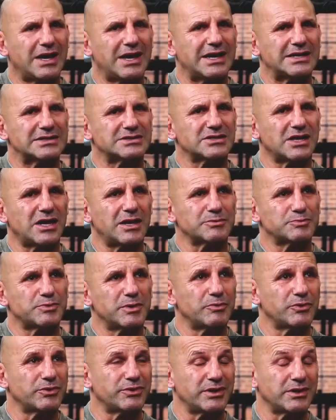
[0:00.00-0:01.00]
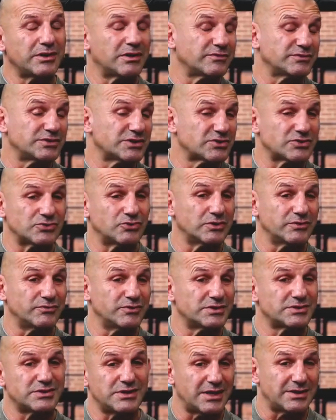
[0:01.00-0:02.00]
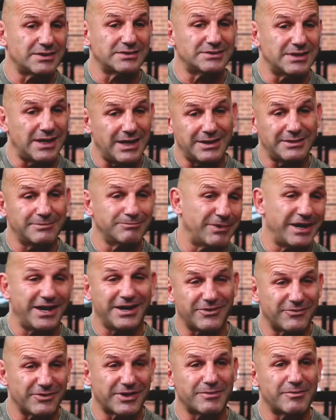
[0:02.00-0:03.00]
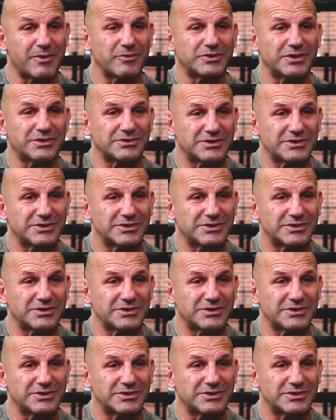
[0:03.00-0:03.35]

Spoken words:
hard times. People think I've just thought of this the other day, and bang, I've come up with a